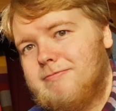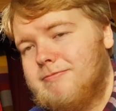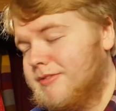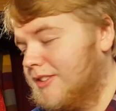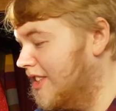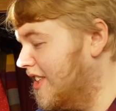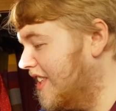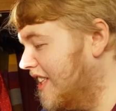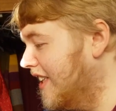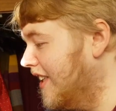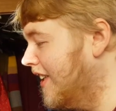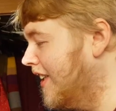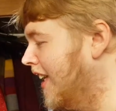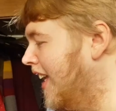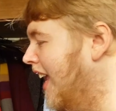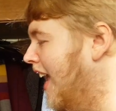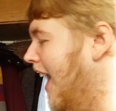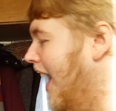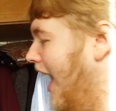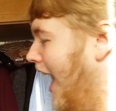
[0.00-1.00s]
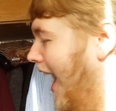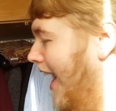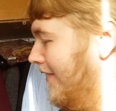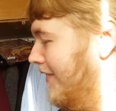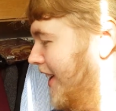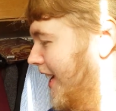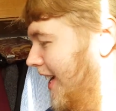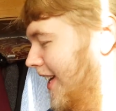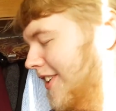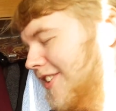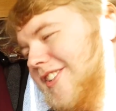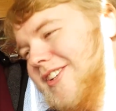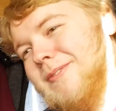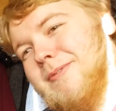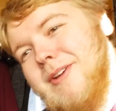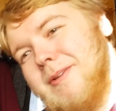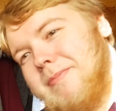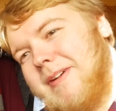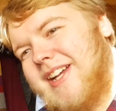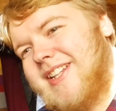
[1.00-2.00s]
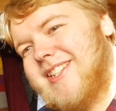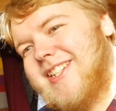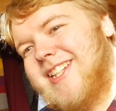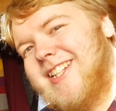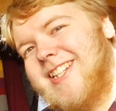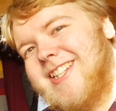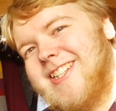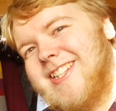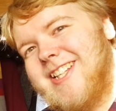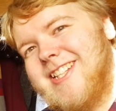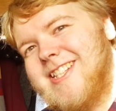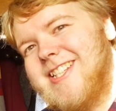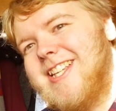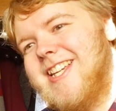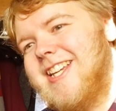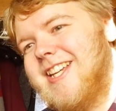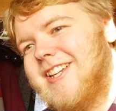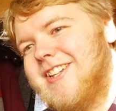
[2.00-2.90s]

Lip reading: still have it in some capacity to this day,